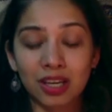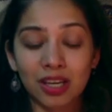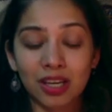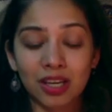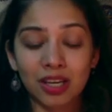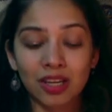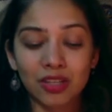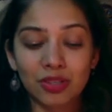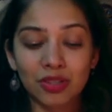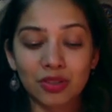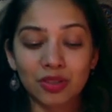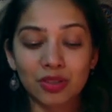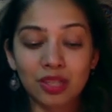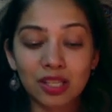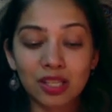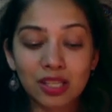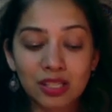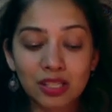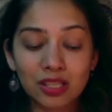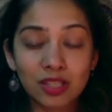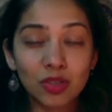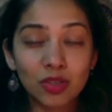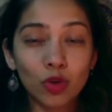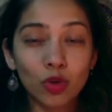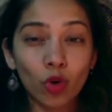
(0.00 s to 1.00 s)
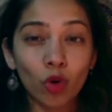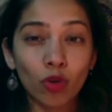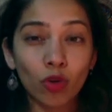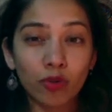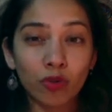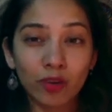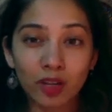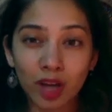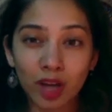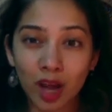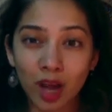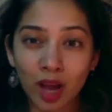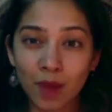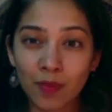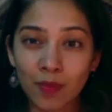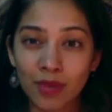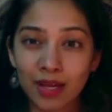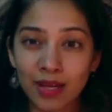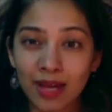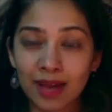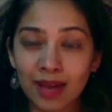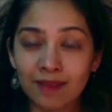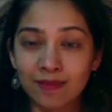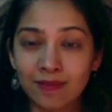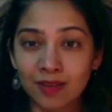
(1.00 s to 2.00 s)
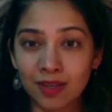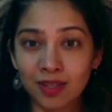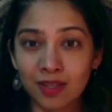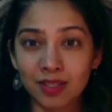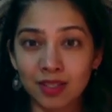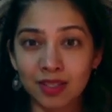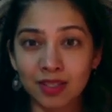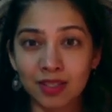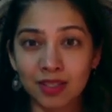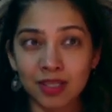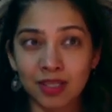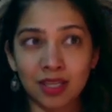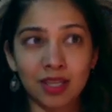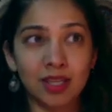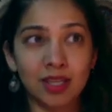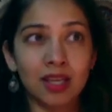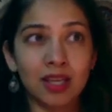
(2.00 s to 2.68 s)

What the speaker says: So this is overcoming adversity,